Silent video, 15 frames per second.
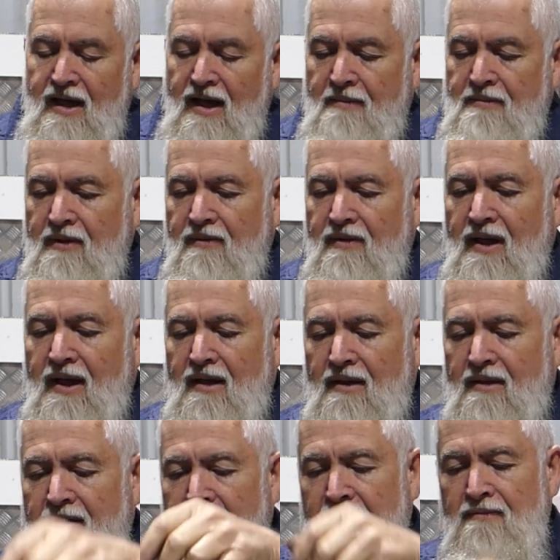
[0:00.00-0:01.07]
happy with
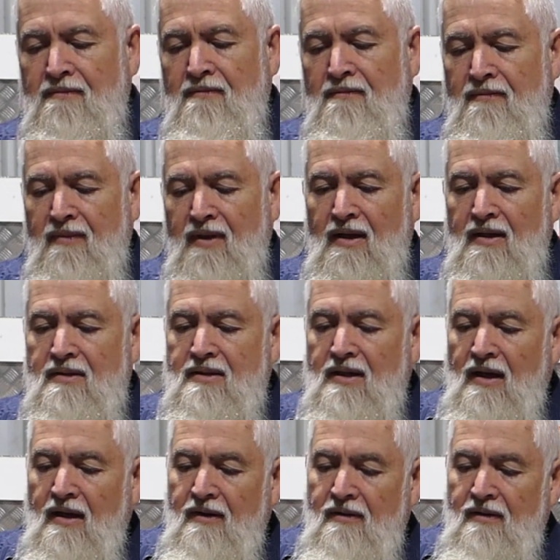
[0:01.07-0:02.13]
that.
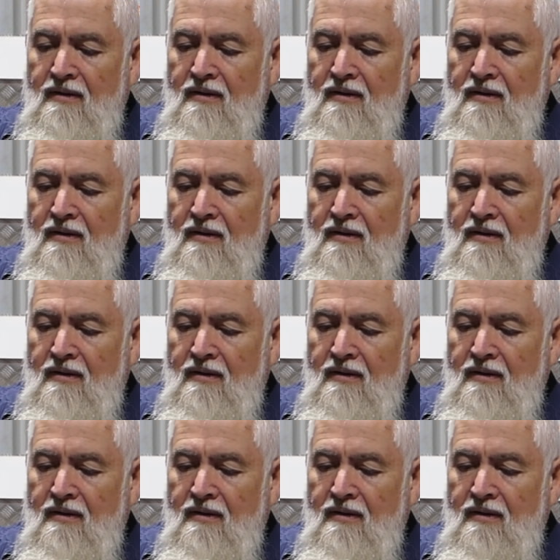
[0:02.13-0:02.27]
So